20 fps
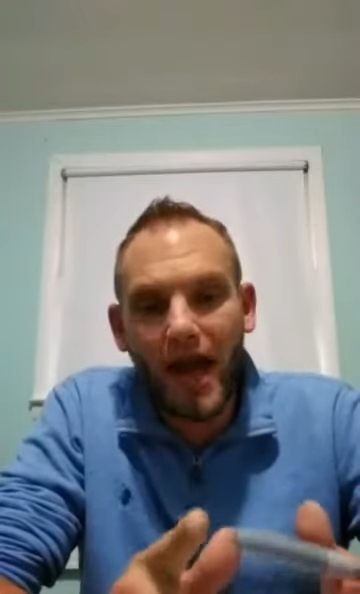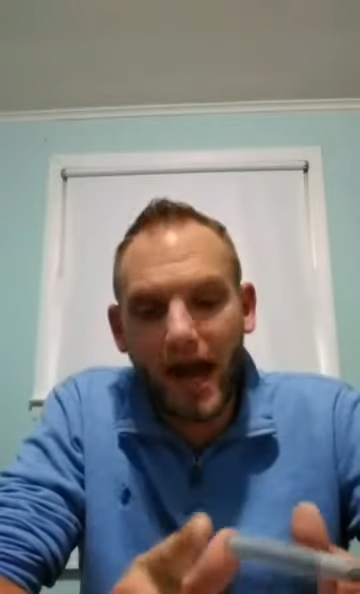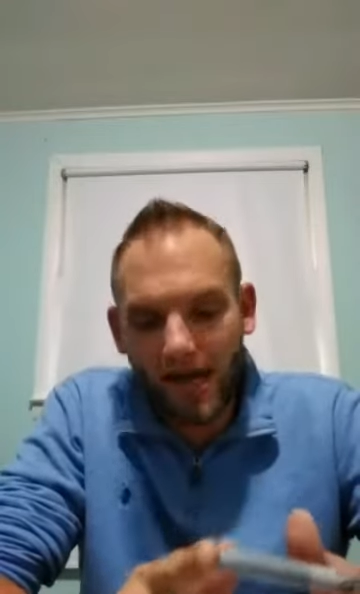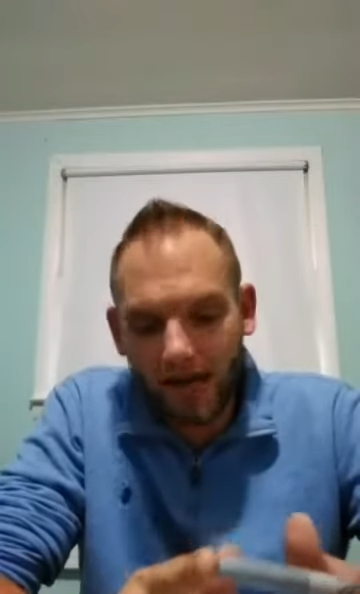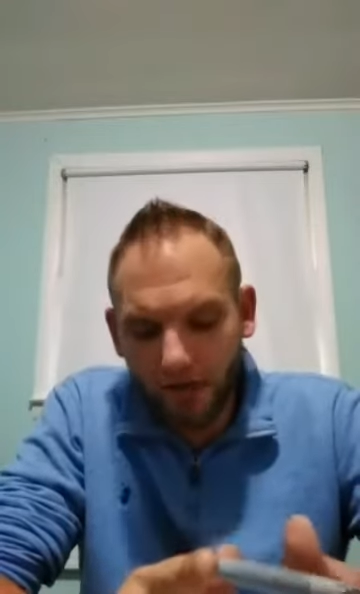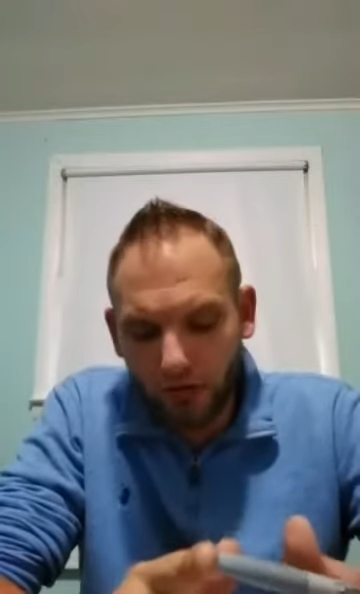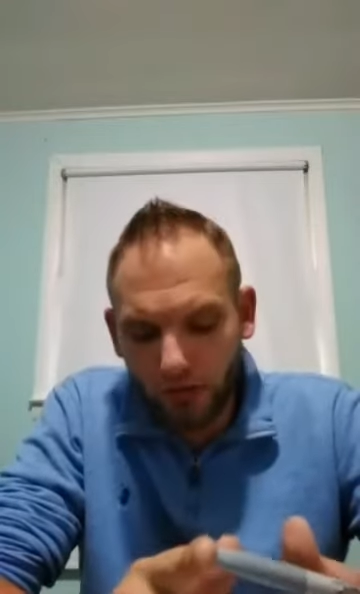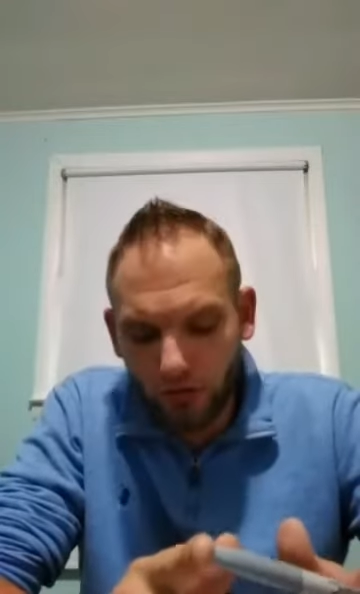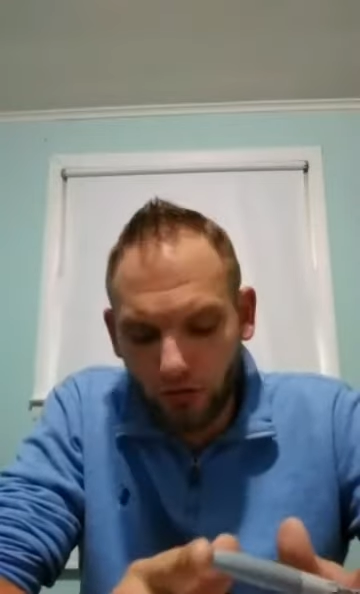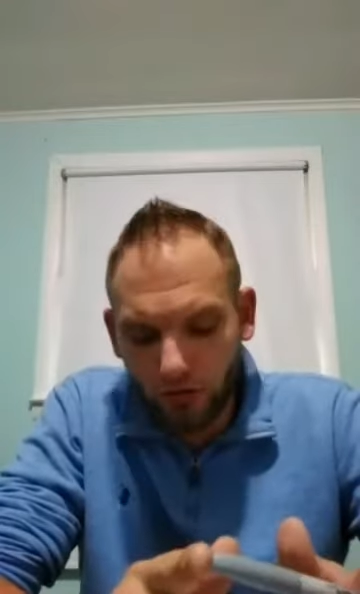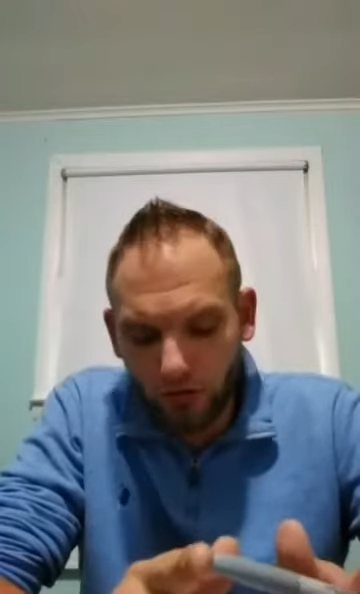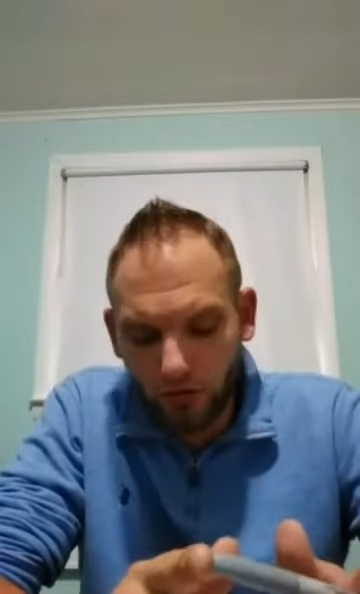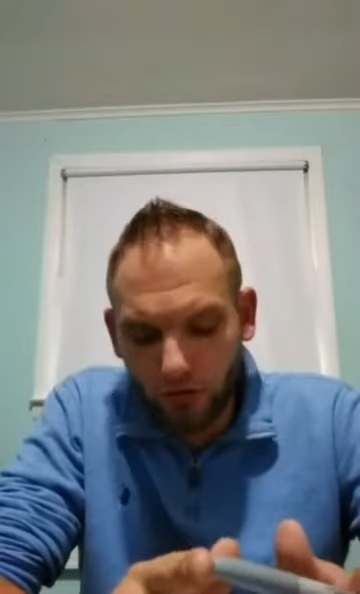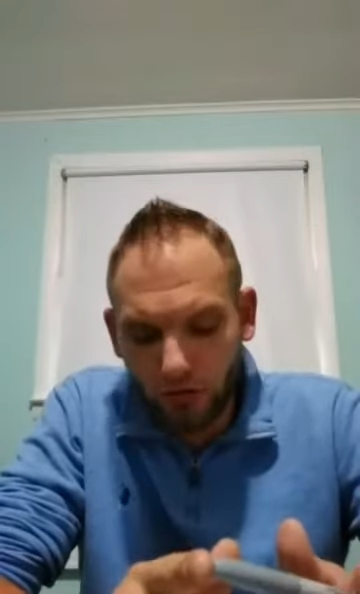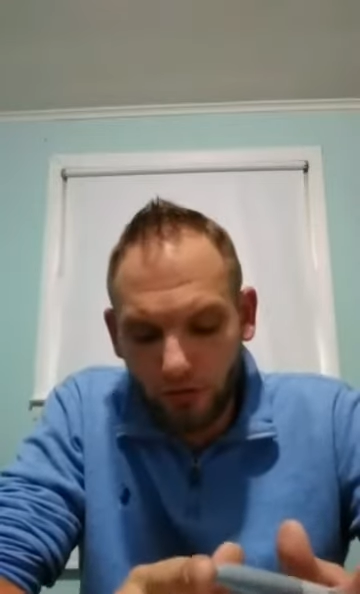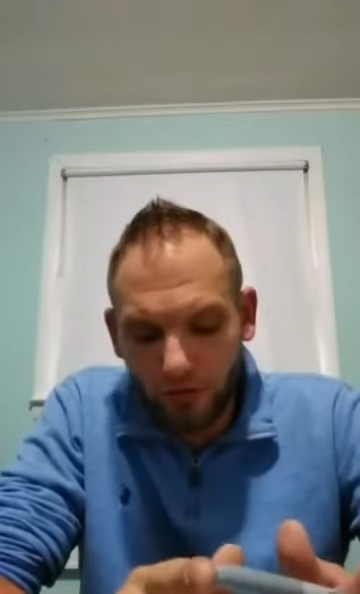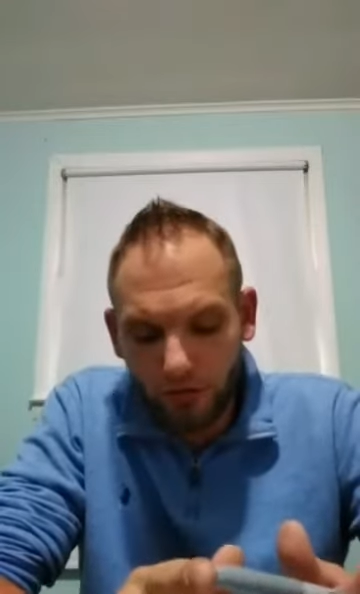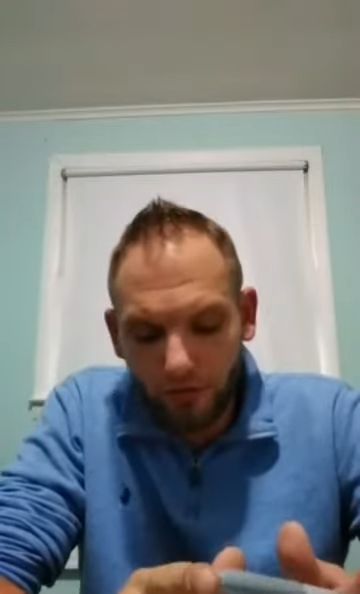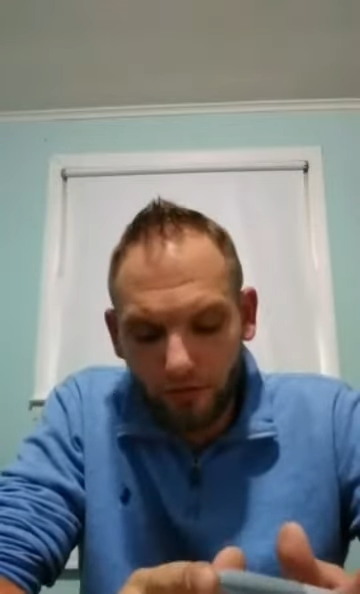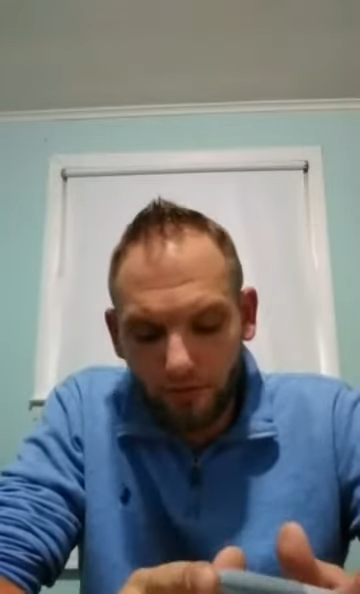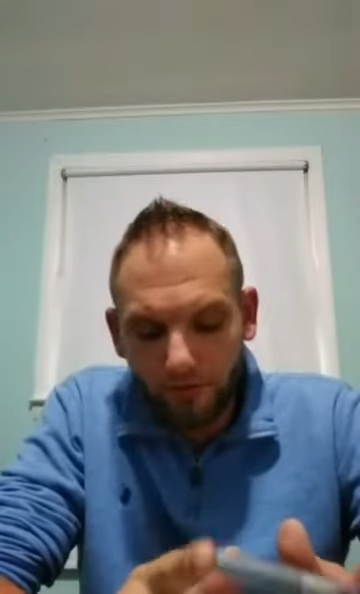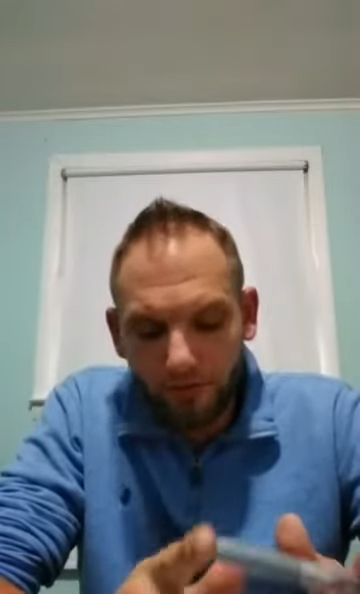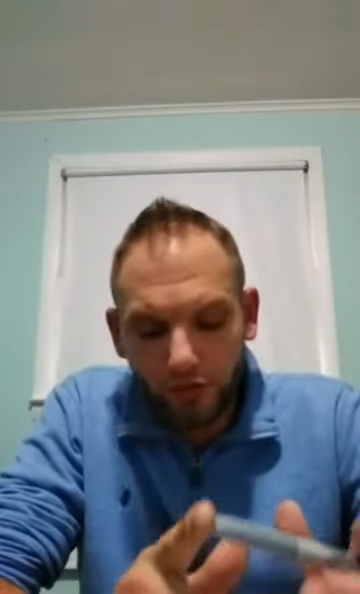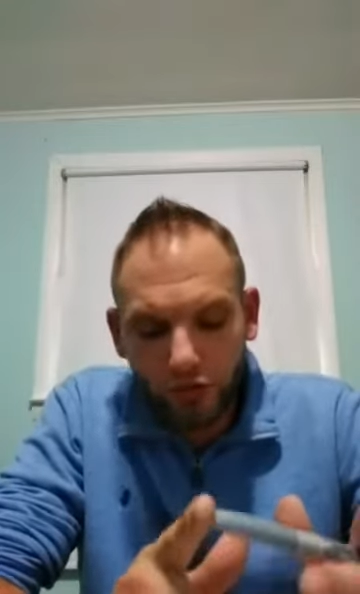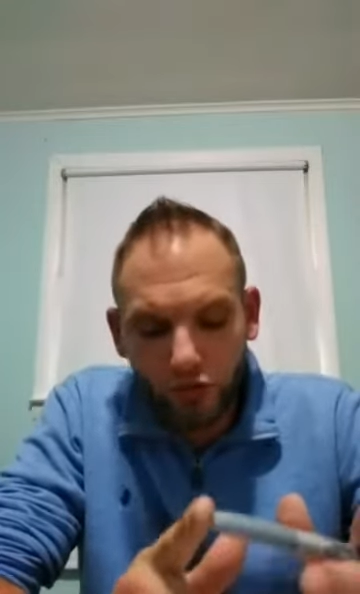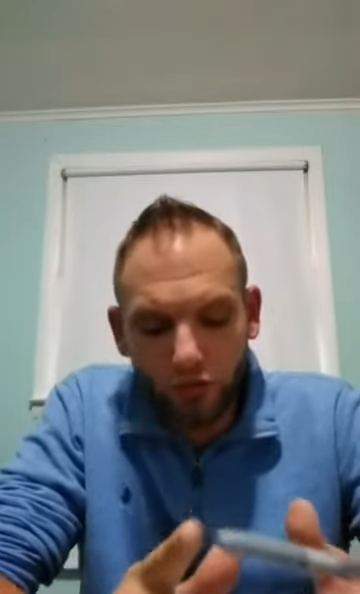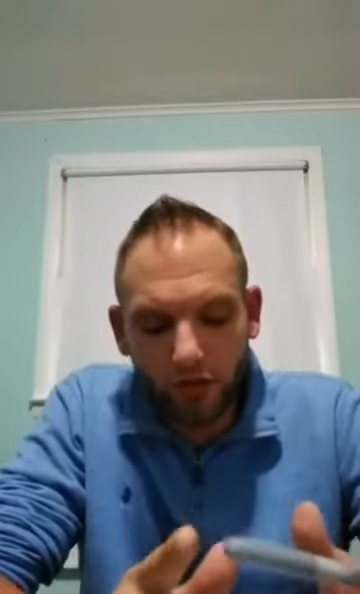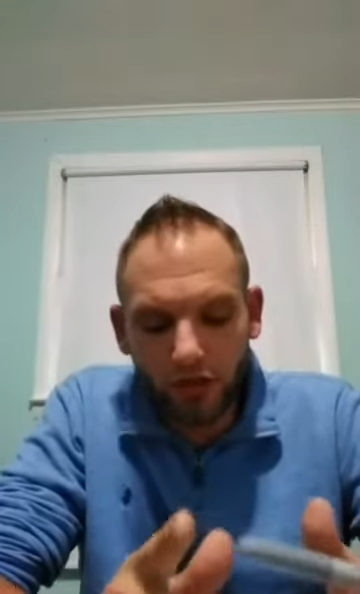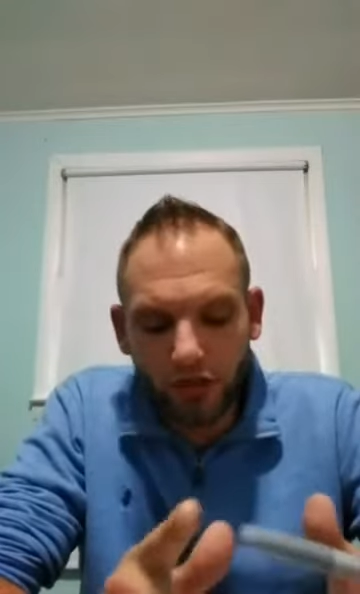attitude to